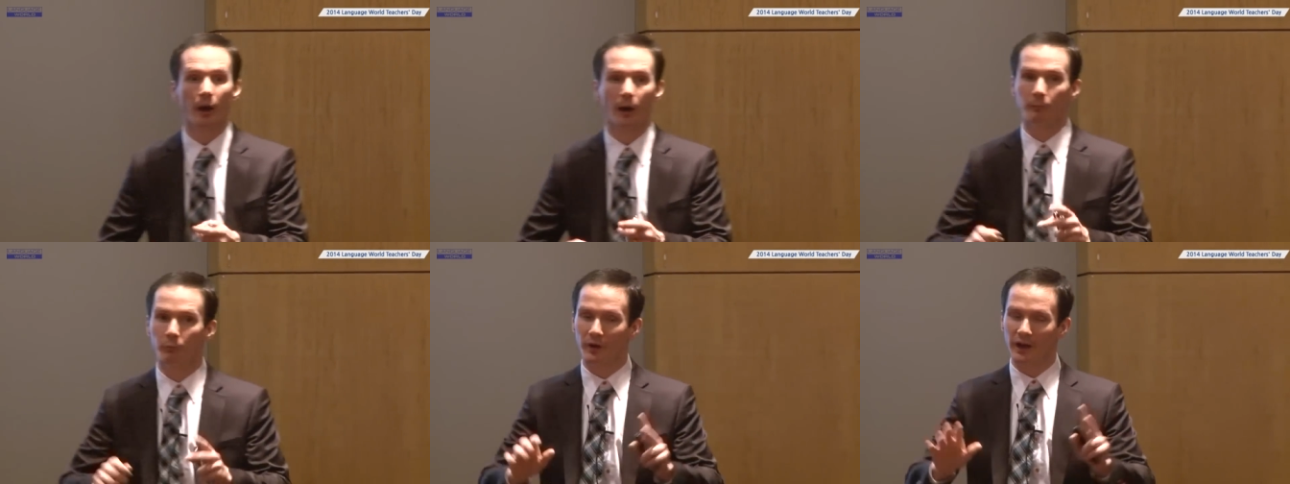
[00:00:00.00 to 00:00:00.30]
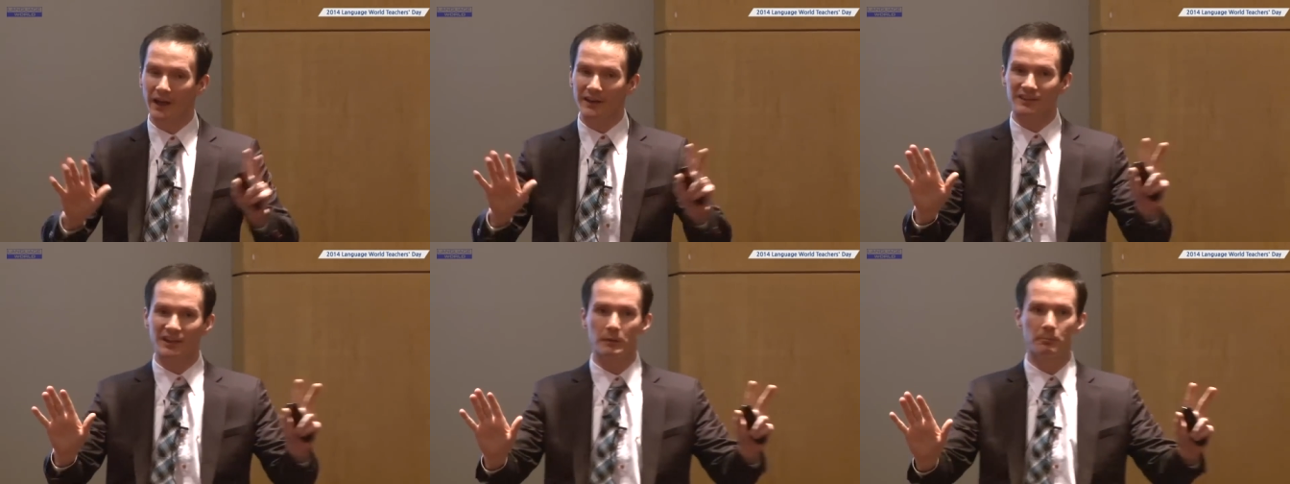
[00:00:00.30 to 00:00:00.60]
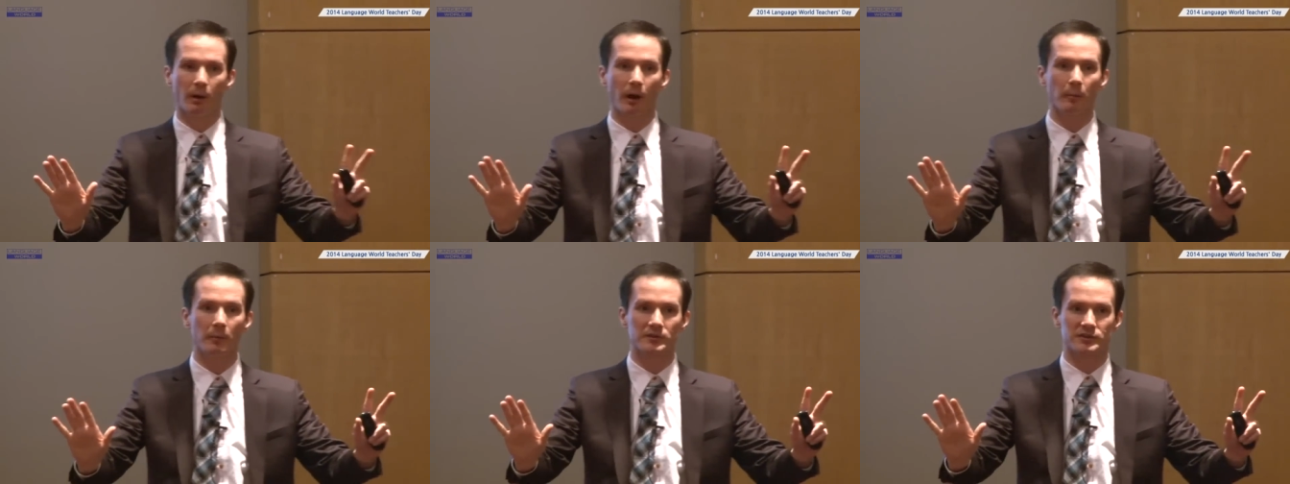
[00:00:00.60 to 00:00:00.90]
and when I say
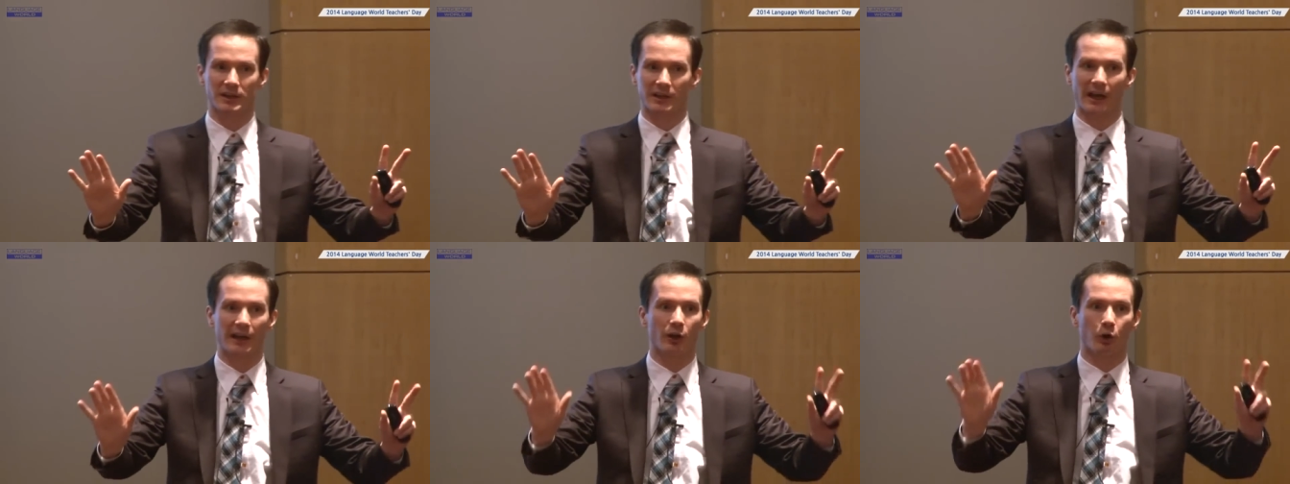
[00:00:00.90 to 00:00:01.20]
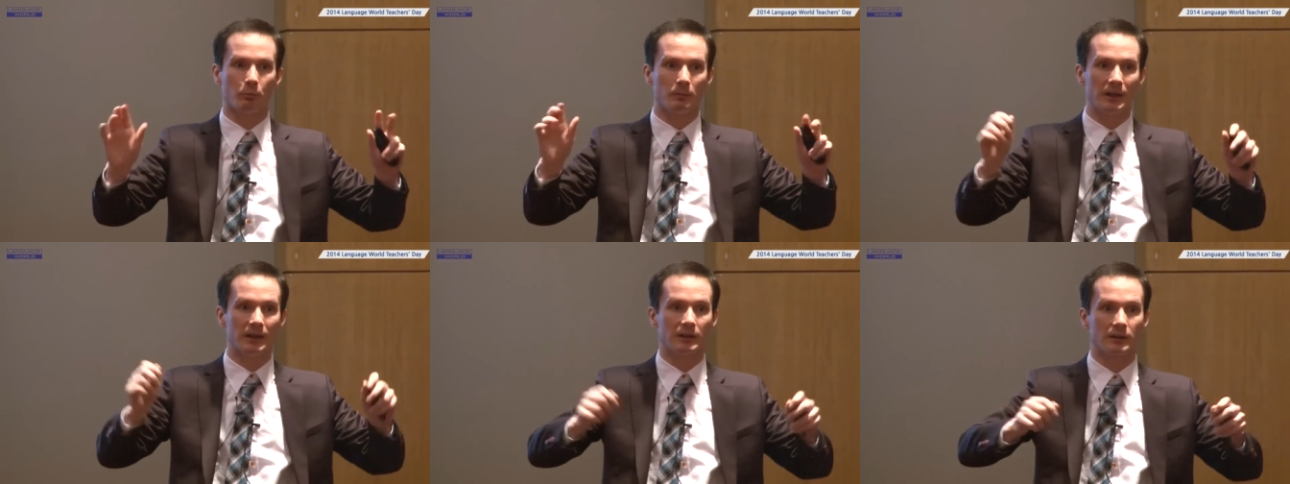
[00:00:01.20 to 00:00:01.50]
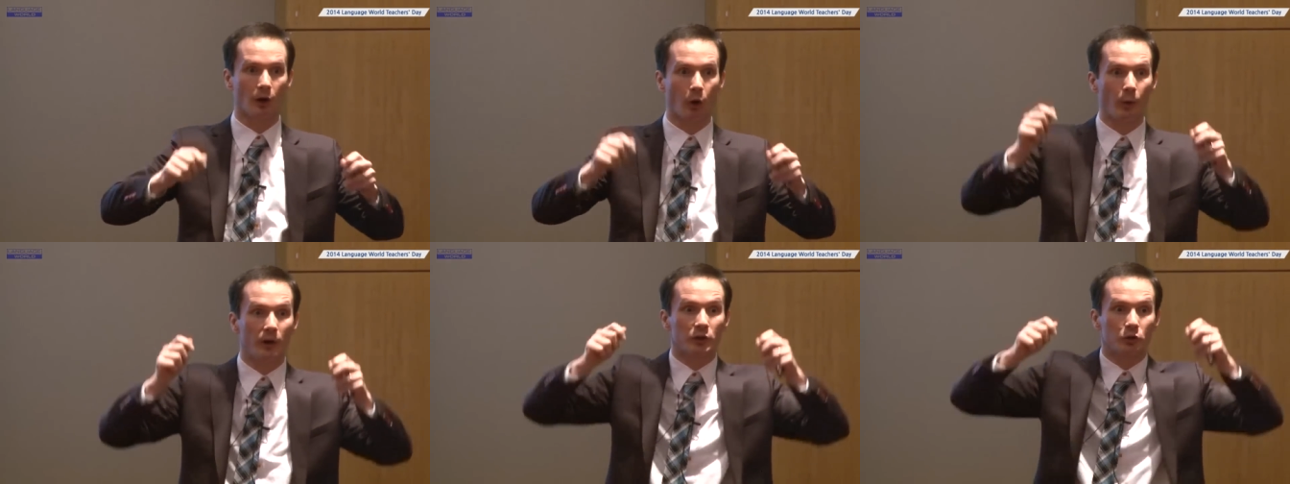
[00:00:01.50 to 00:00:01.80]
publishing, I don't mean
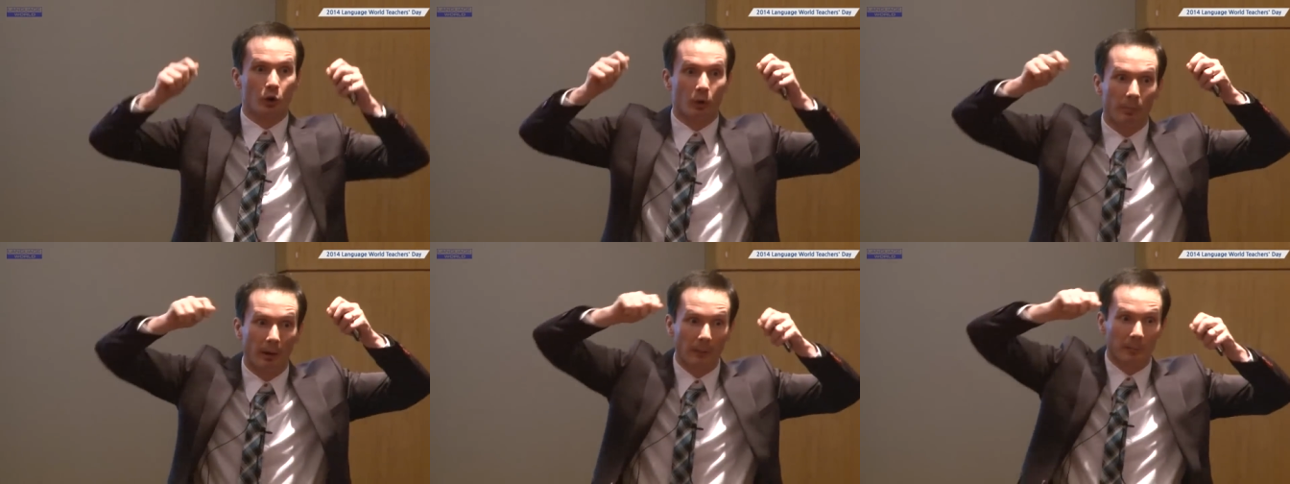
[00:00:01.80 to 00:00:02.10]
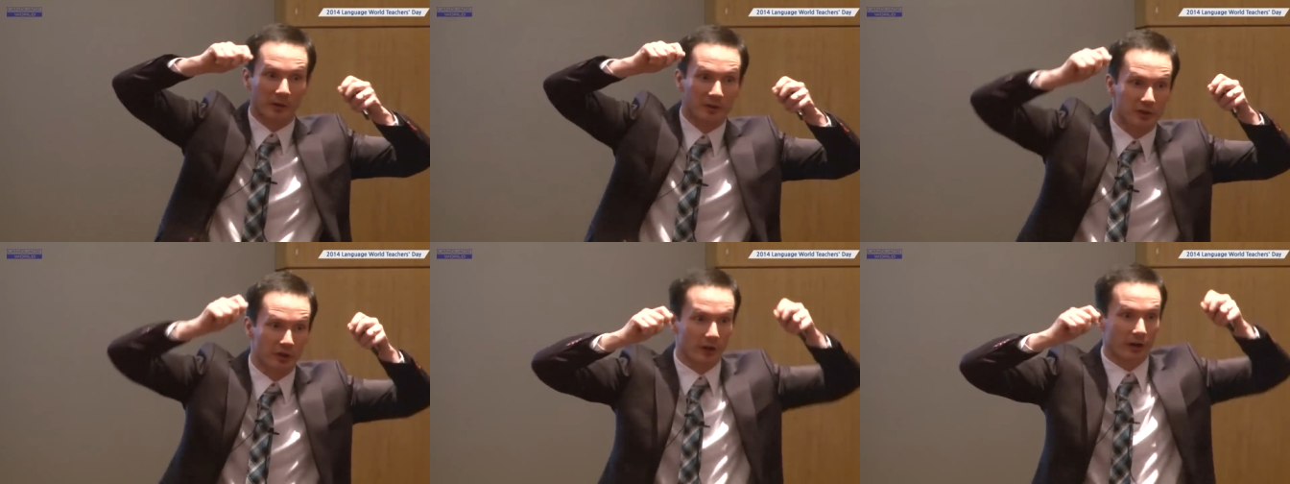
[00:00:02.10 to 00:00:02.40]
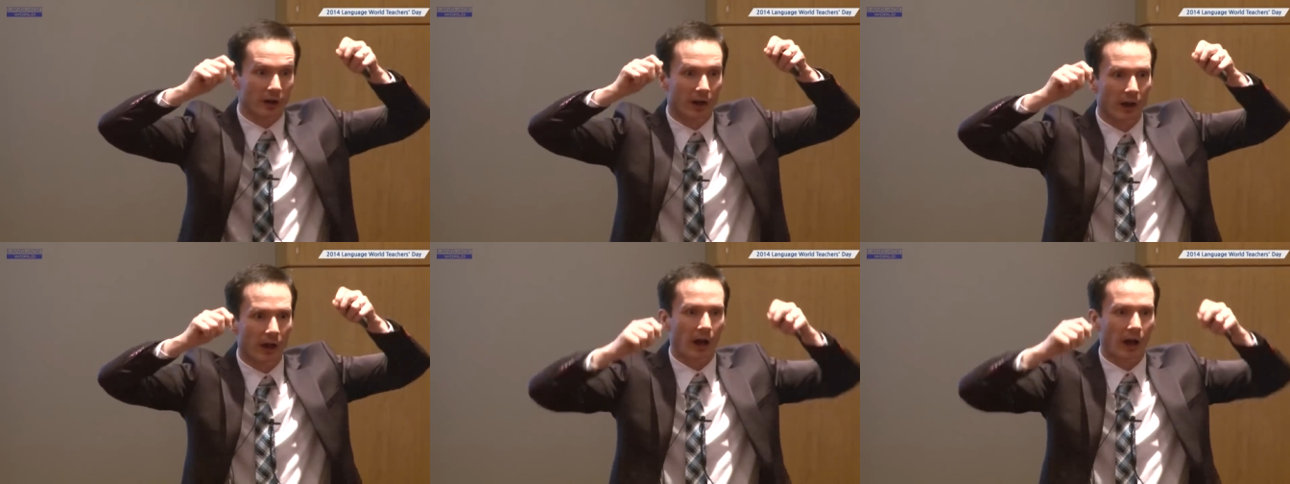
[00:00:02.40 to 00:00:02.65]
going to a publisher.